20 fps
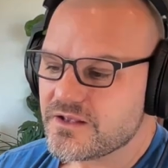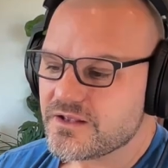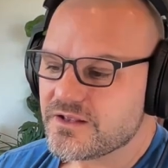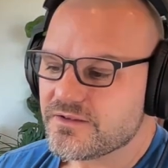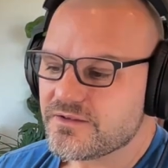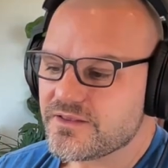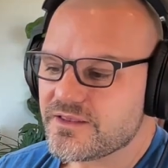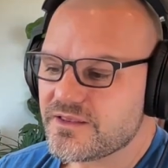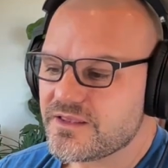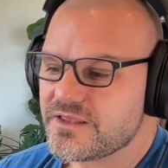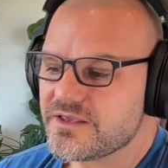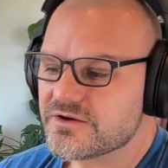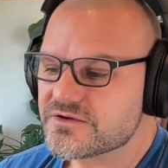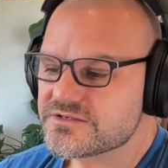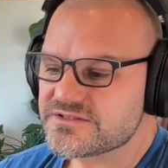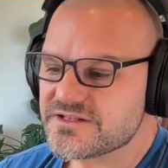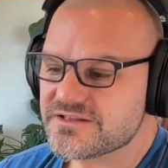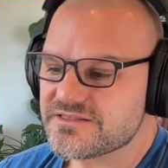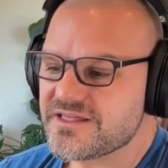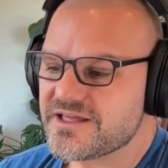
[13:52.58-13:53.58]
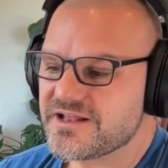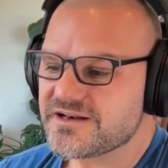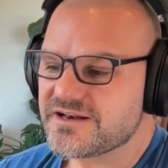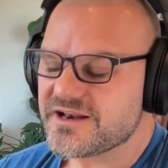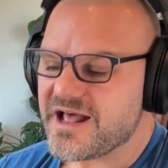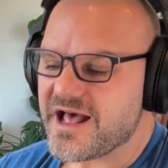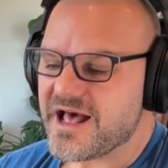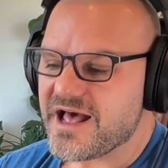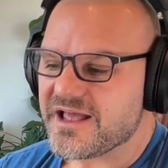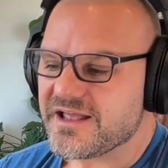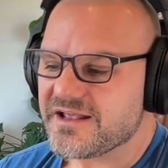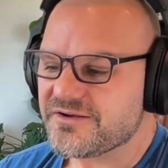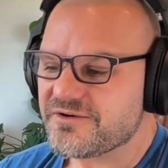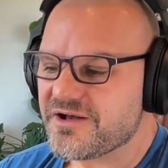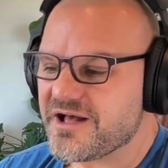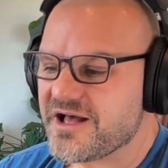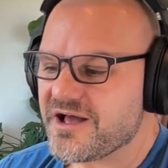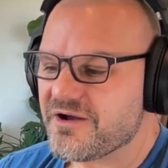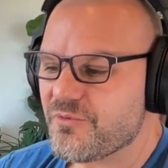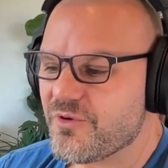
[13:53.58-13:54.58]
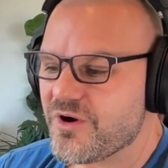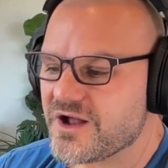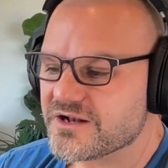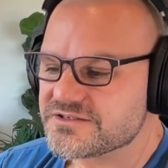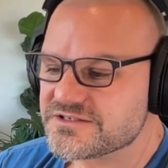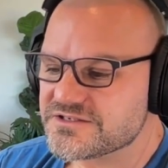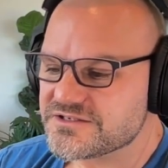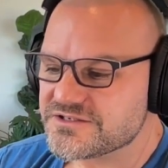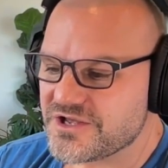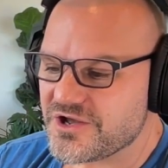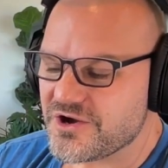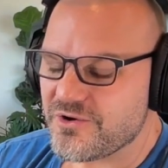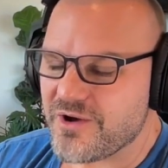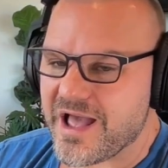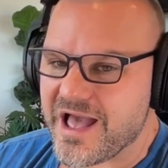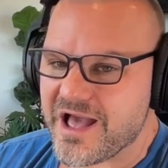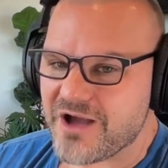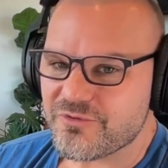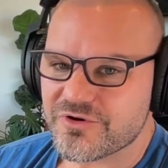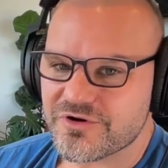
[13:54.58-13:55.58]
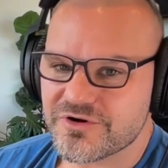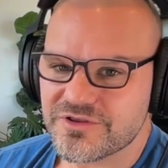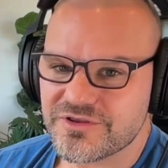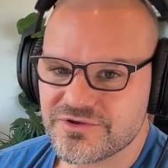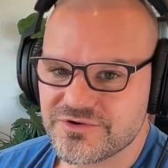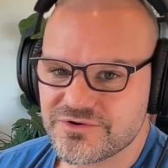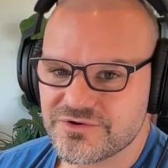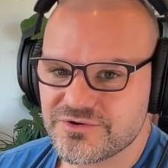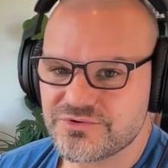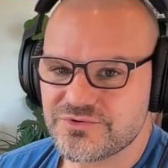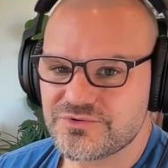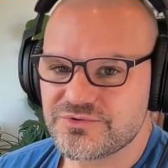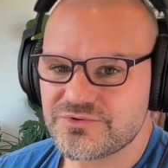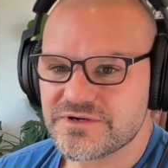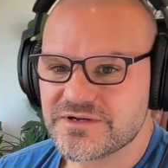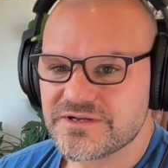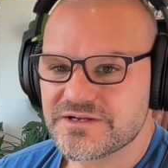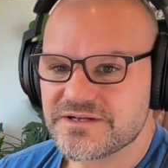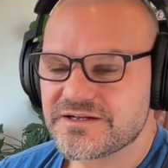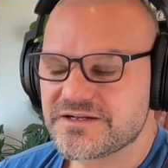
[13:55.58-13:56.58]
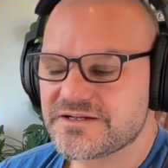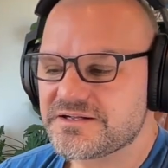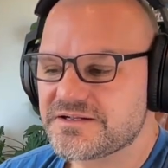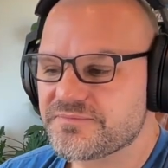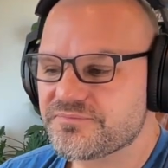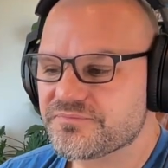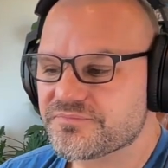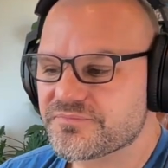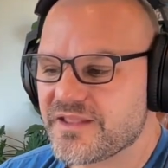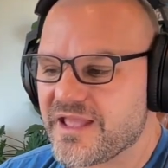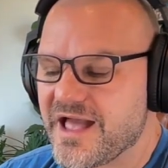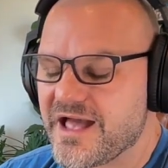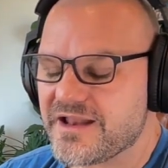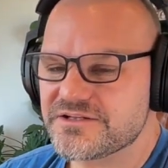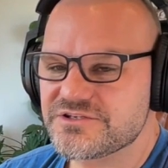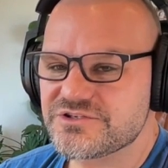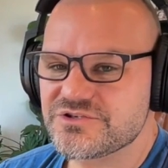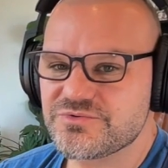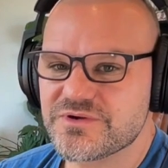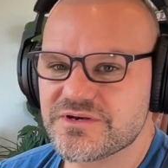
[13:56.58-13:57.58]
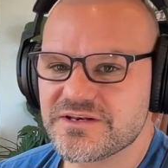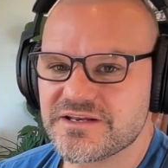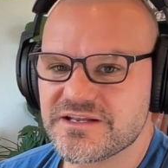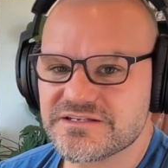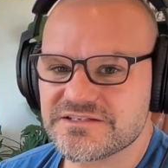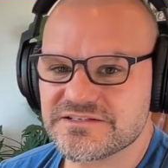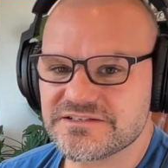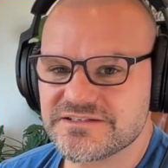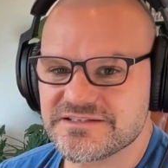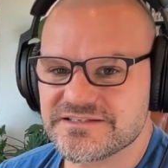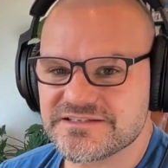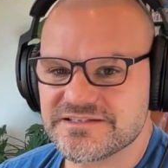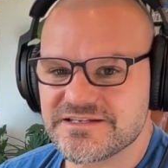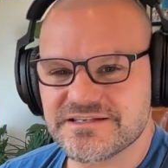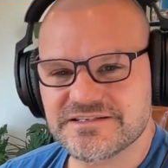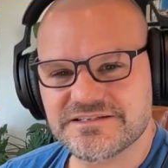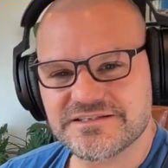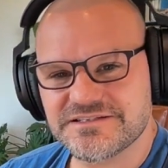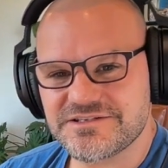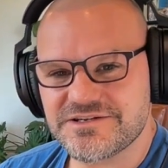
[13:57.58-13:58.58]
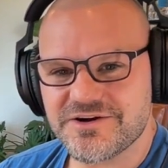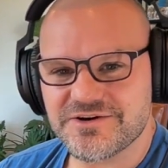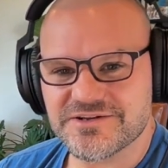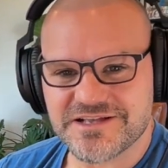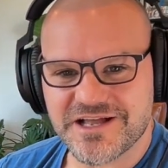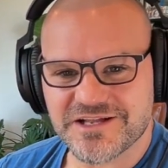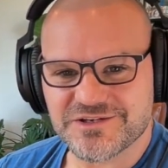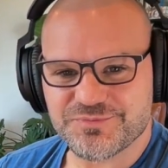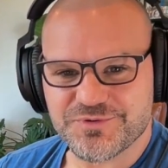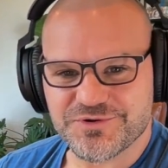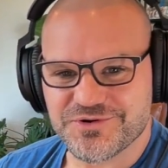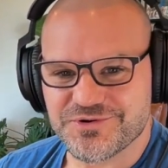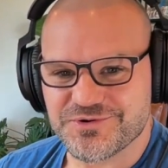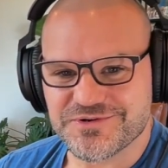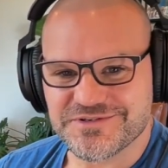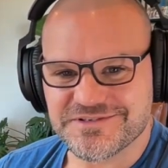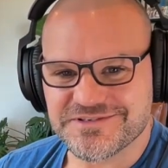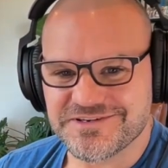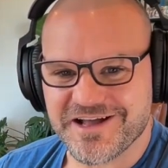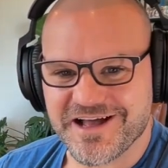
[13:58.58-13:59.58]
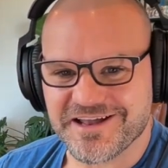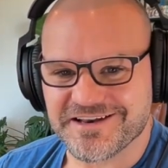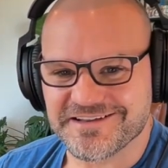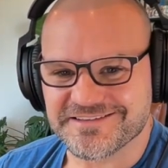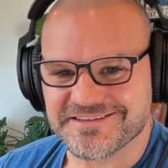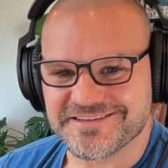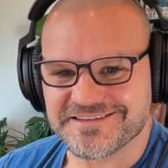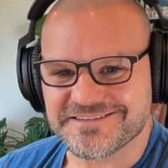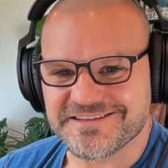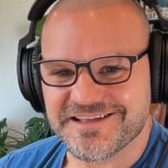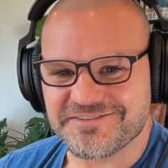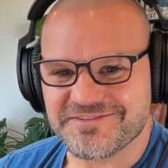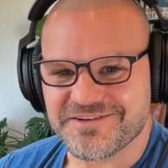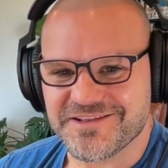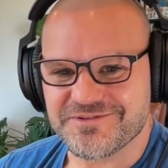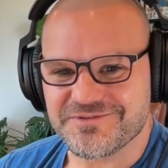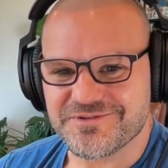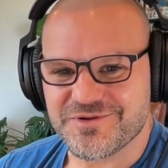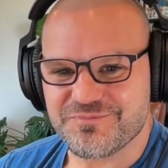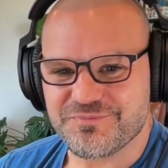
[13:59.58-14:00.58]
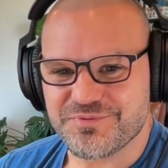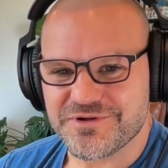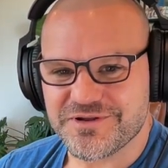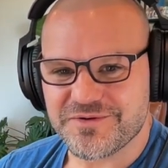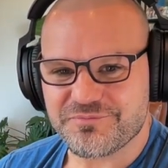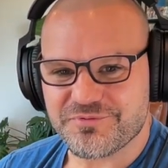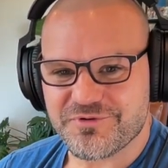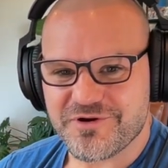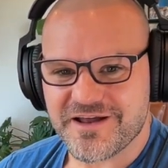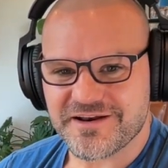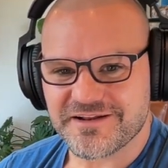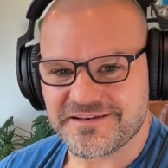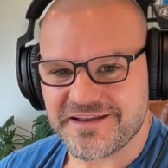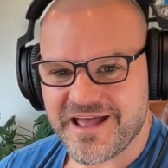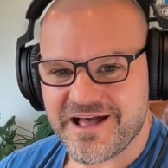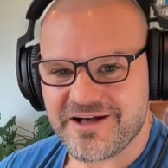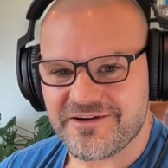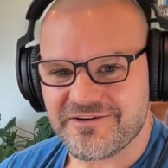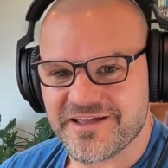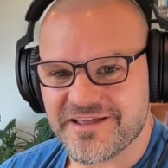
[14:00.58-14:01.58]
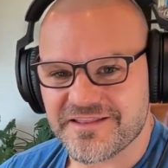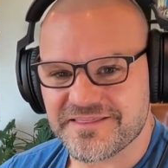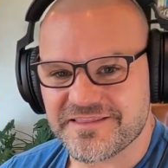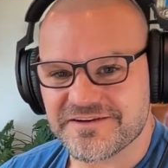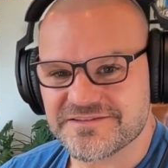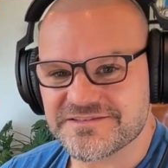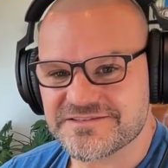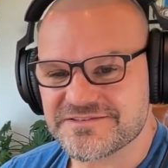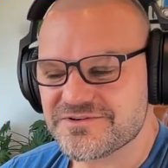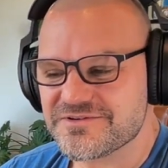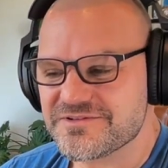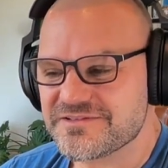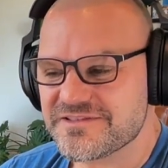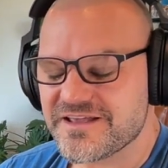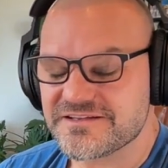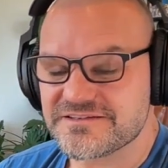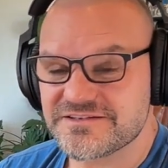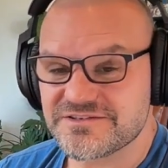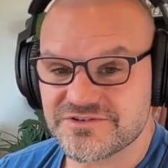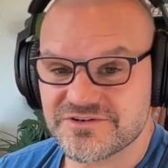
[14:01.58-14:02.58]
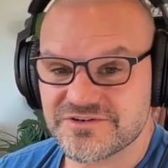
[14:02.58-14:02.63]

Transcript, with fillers: here's the thing that I I want to know: How are you um, how did you initially see this? Because you know, as entrepreneurs, you know how this is, Stephanie. You you put a product out, and there's certain things that you're